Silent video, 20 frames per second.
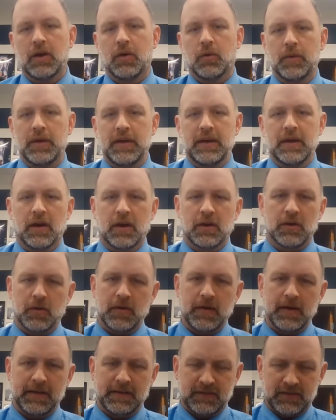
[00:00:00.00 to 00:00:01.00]
We are
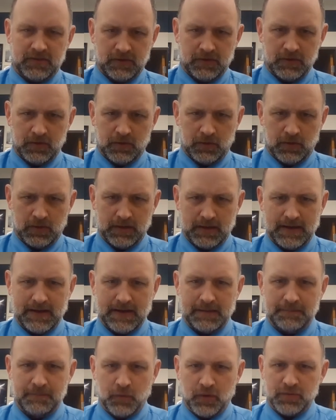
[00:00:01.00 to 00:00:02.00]
going to,
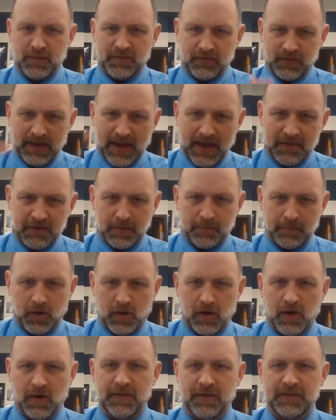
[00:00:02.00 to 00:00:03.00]
once we've gathered up
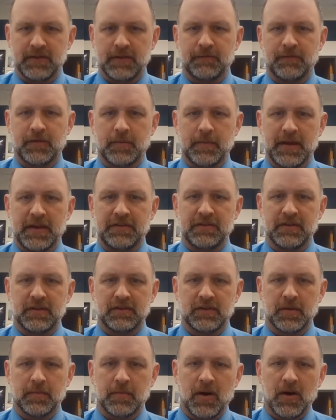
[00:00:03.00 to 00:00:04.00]
all this information,
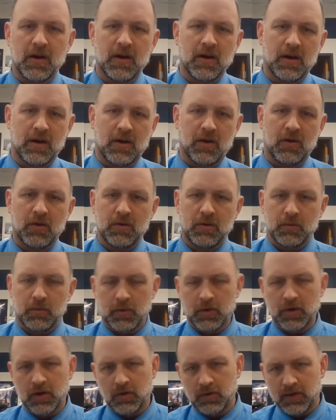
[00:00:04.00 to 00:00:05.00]
tomorrow
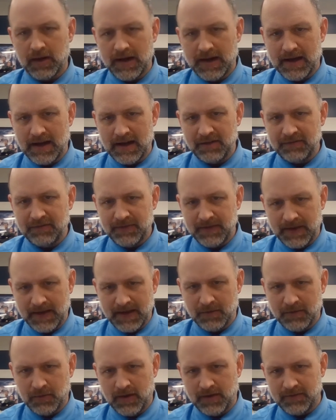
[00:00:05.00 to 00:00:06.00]
we'll go live
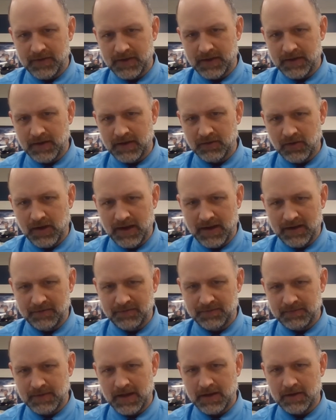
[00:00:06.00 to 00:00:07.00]
and we'll have a
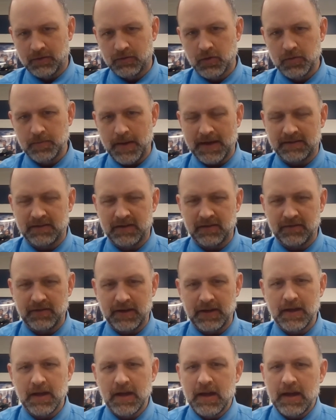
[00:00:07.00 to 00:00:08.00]
live kind of group
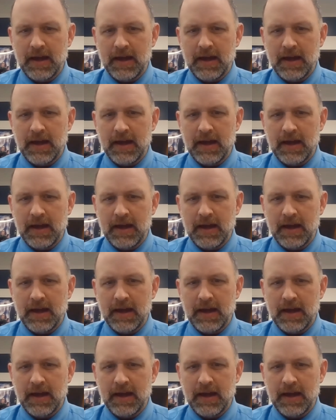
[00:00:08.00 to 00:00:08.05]
activity.